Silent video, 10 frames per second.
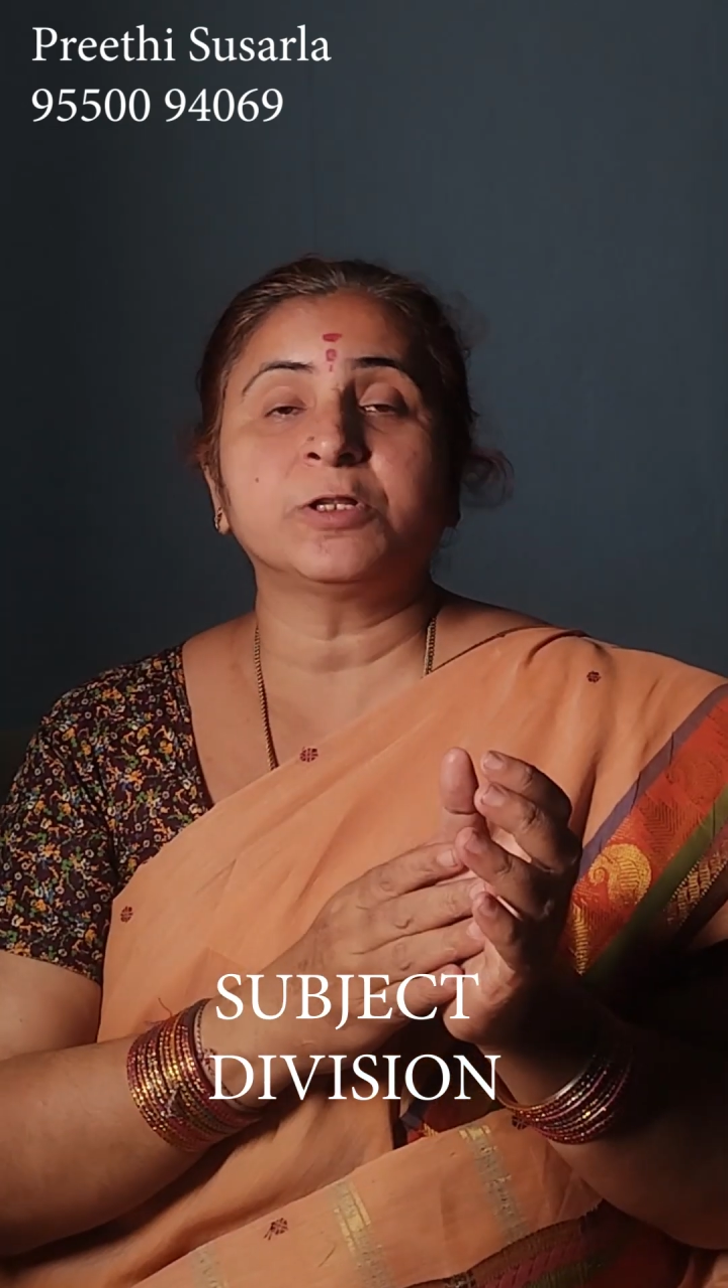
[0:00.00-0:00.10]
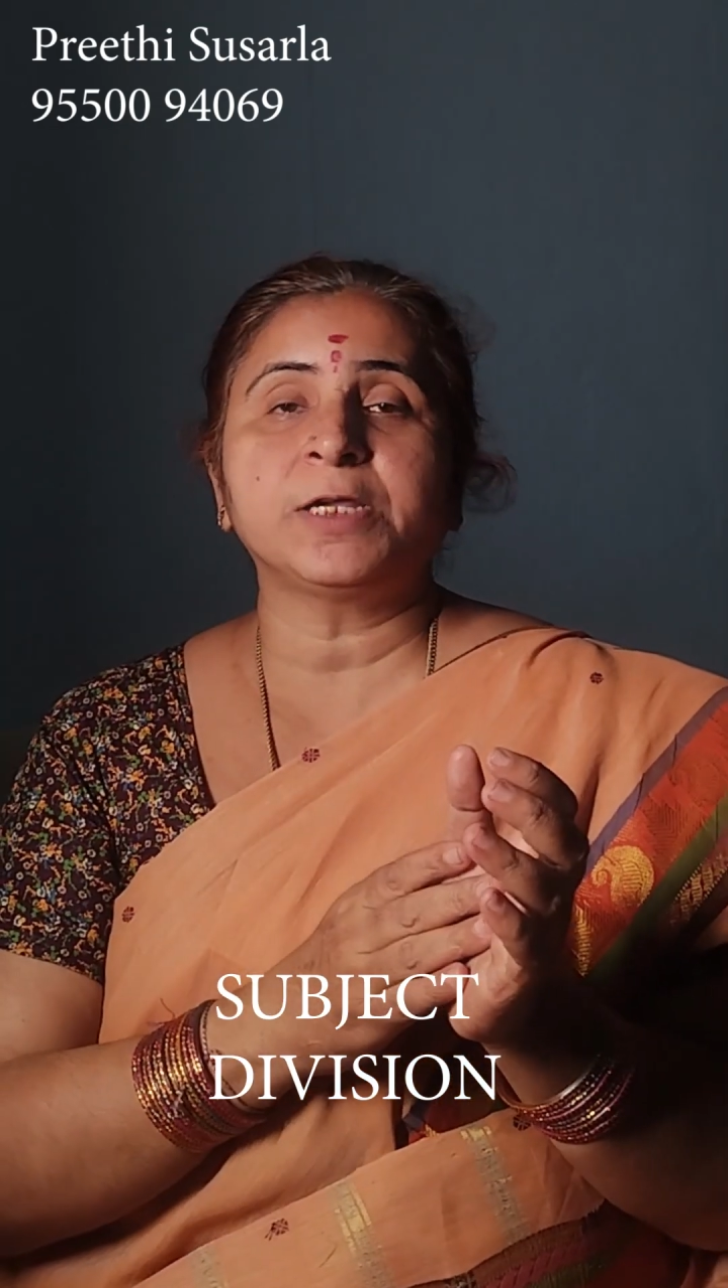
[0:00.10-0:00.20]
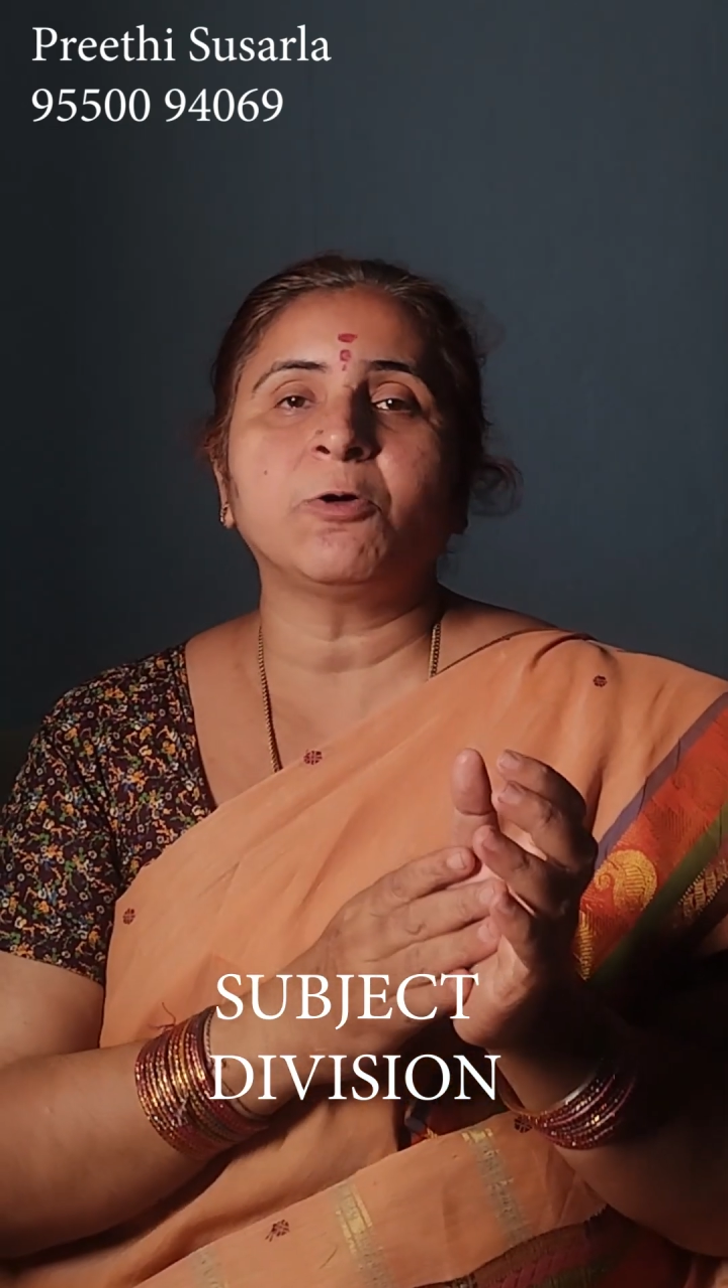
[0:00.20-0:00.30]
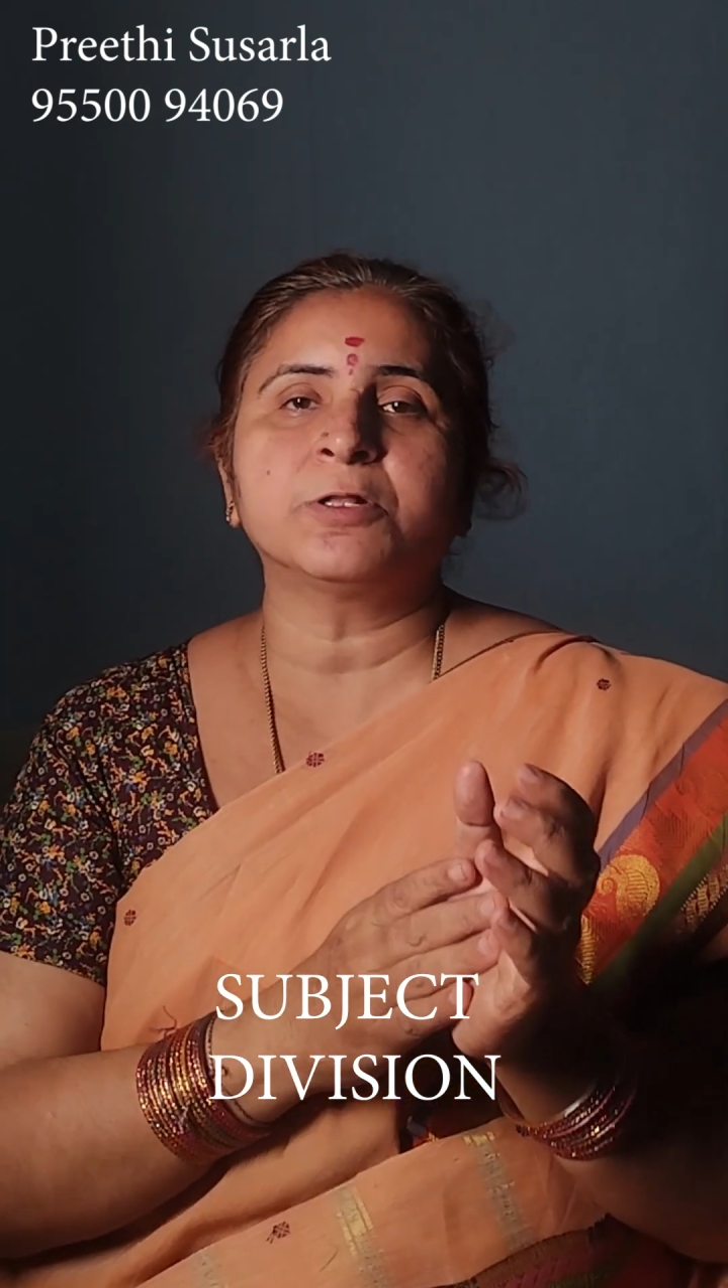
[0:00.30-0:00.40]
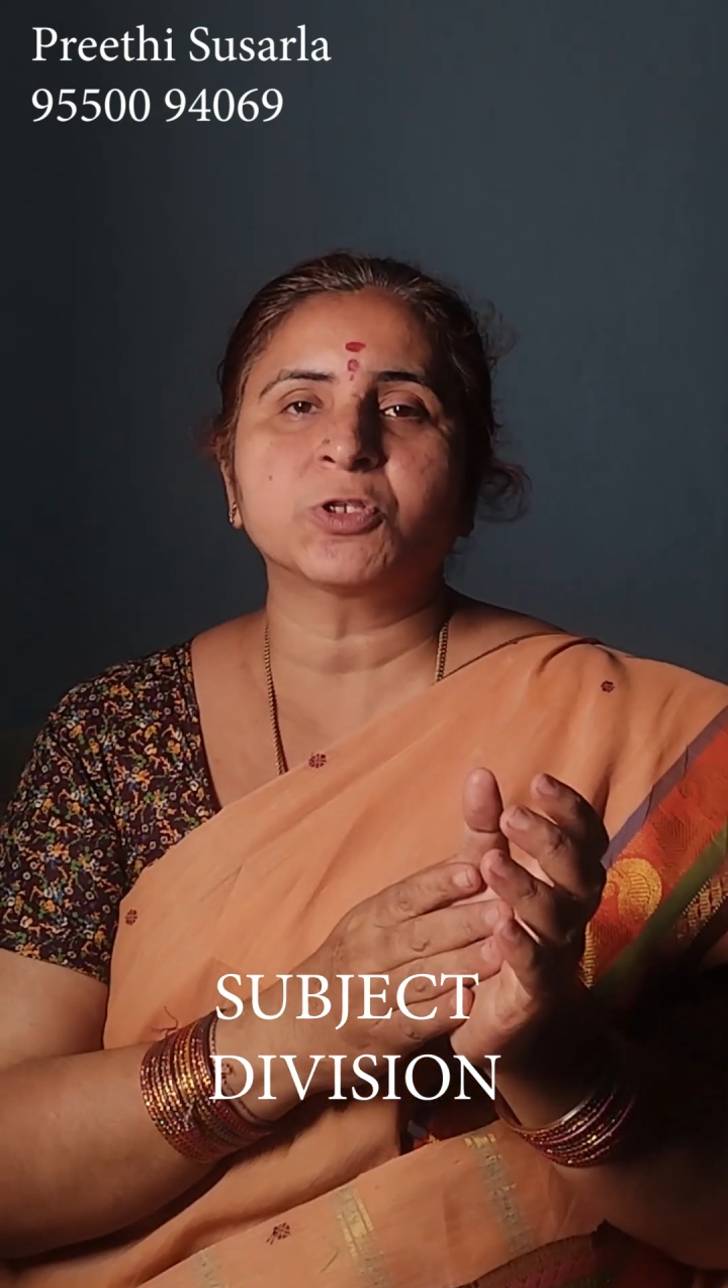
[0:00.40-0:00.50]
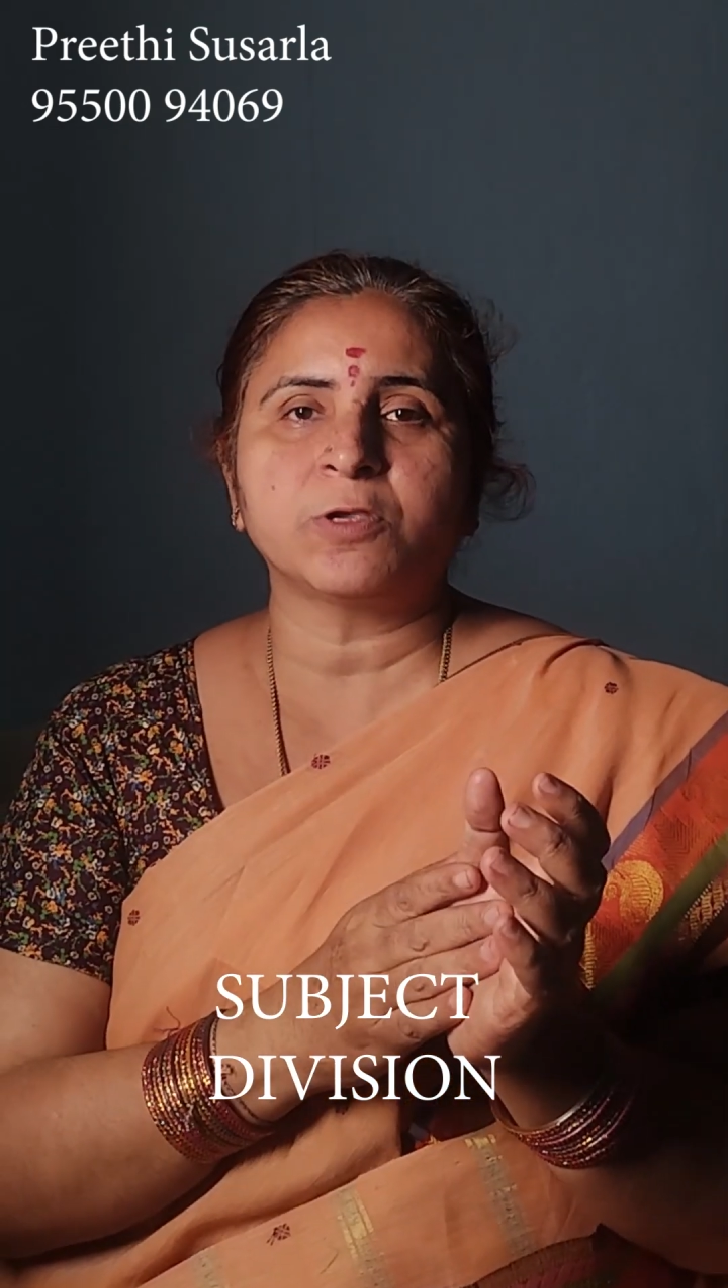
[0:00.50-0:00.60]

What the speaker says: thing also